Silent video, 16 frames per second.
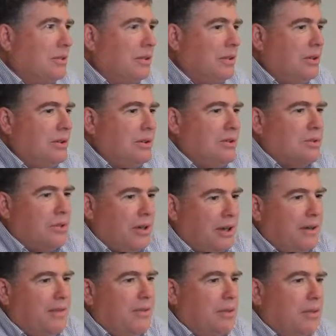and
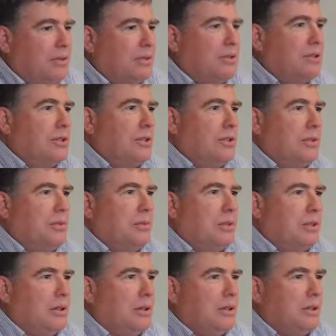travel some
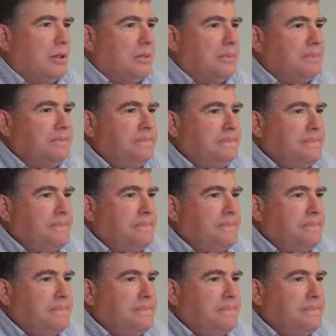and um,